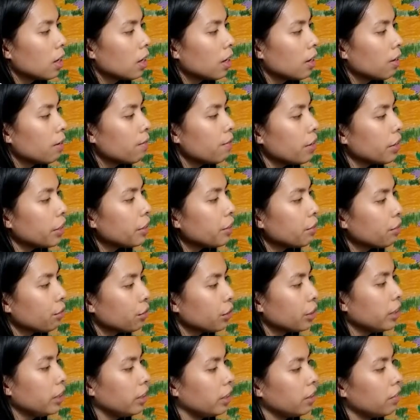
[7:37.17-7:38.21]
very
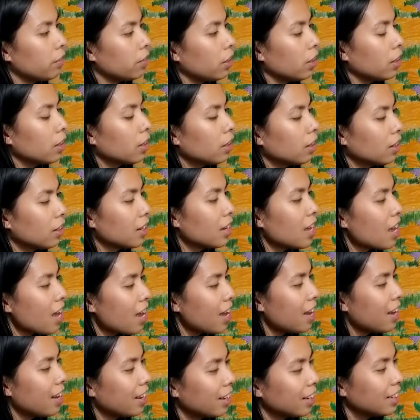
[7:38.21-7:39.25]
forgiving.
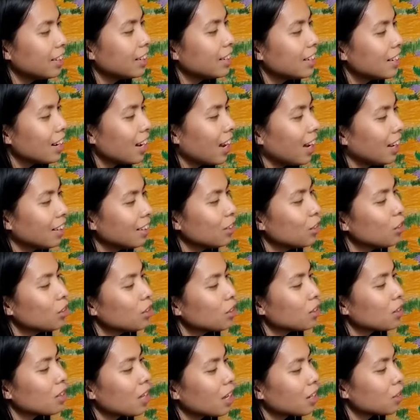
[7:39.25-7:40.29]
And I
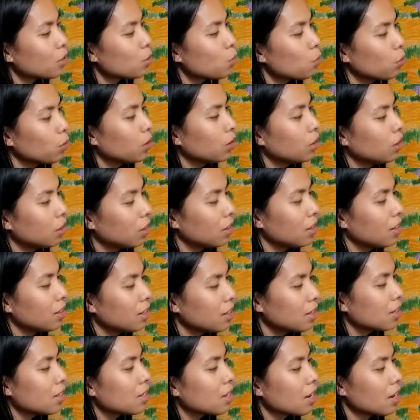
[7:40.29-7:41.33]
think that's one of the
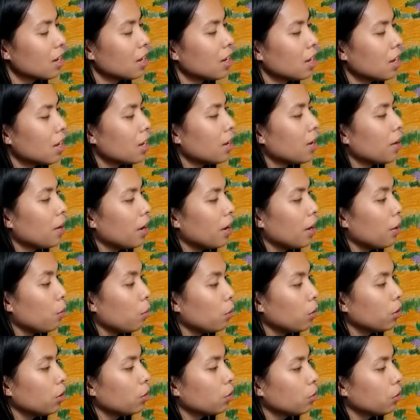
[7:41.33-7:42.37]
things and
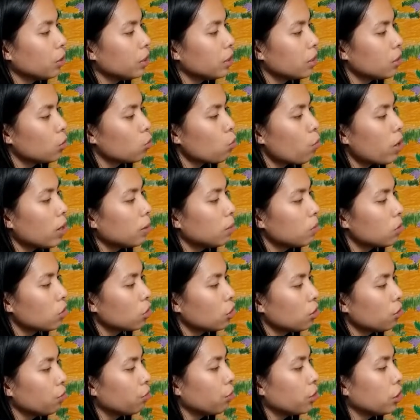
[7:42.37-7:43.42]
one of the reasons why I'm such
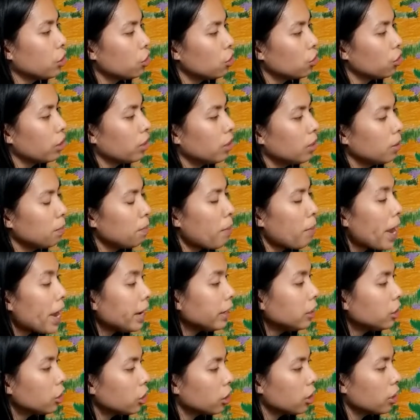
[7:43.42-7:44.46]
a frustrated
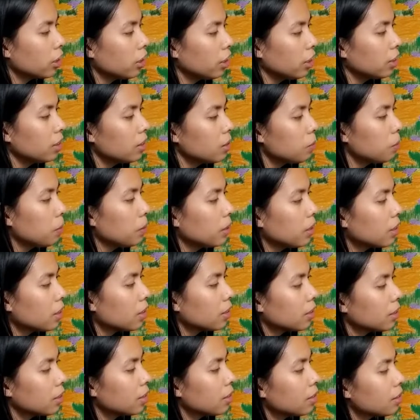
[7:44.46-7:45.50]
painter is
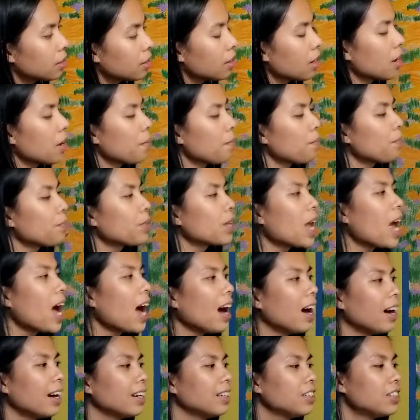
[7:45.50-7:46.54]
because
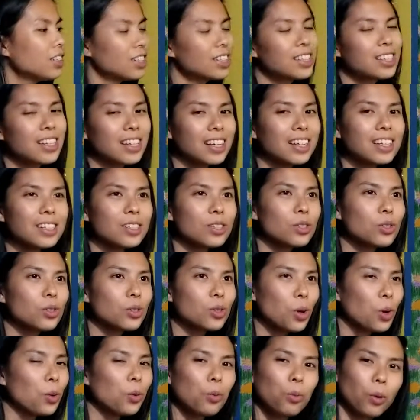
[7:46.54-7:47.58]
I just get
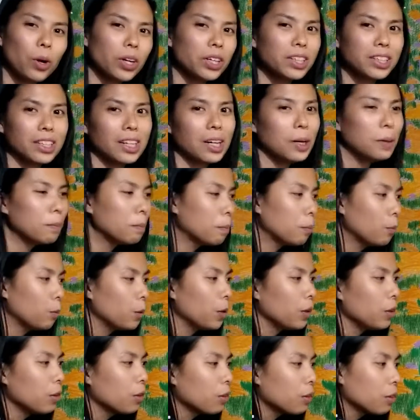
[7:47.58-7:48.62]
so worked up
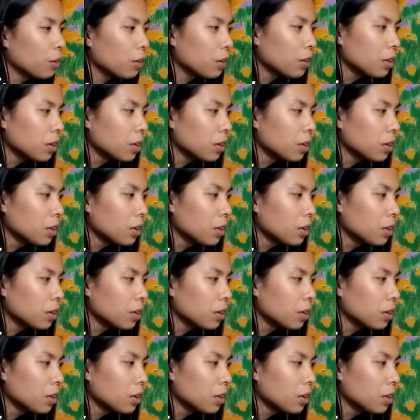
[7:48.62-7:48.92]
with